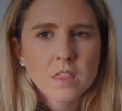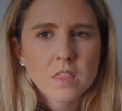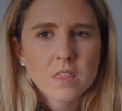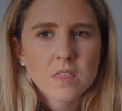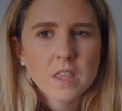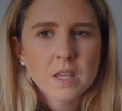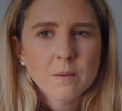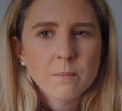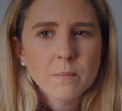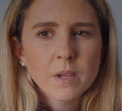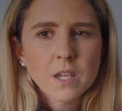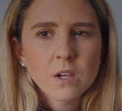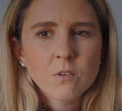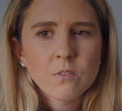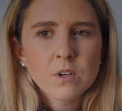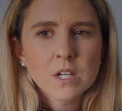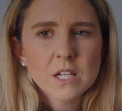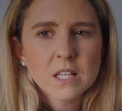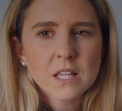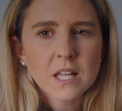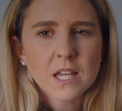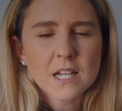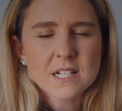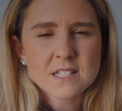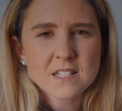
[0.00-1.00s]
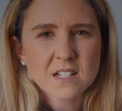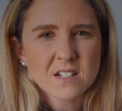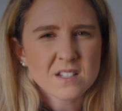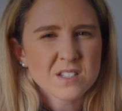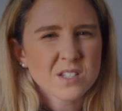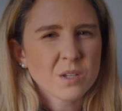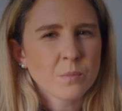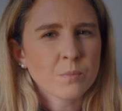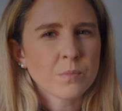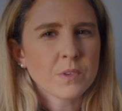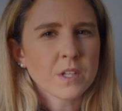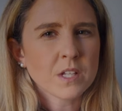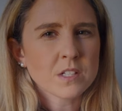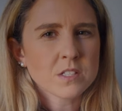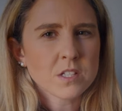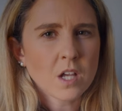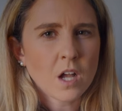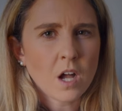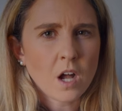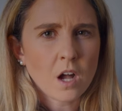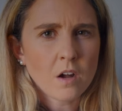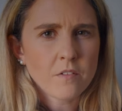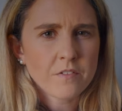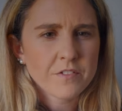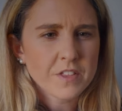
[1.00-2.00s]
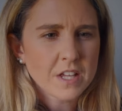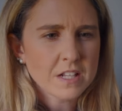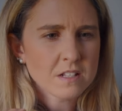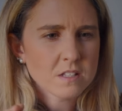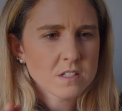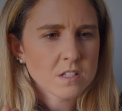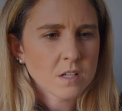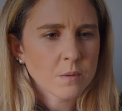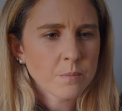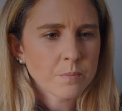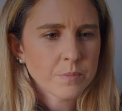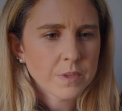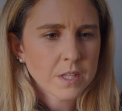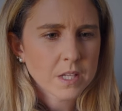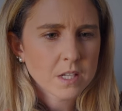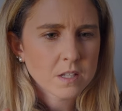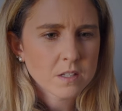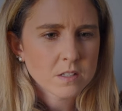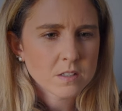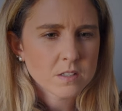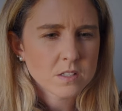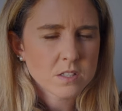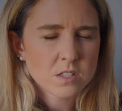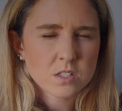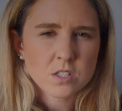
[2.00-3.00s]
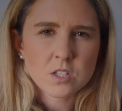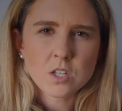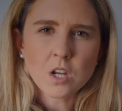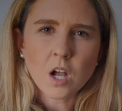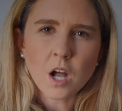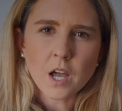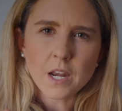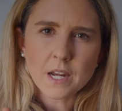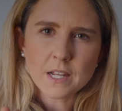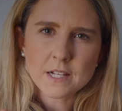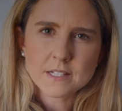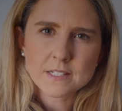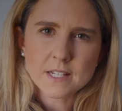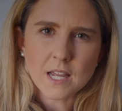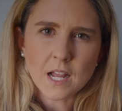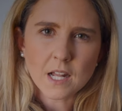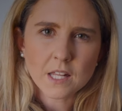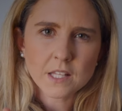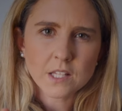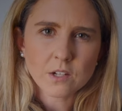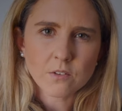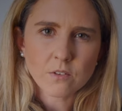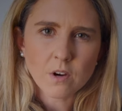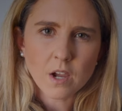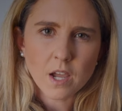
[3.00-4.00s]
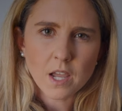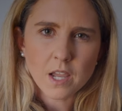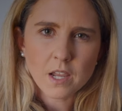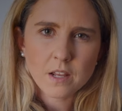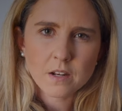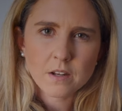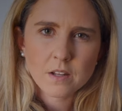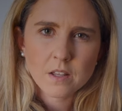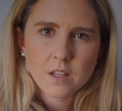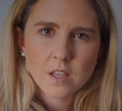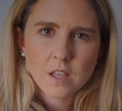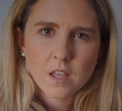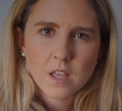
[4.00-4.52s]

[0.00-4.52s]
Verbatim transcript: They may realize that something's off, that something's not exactly right.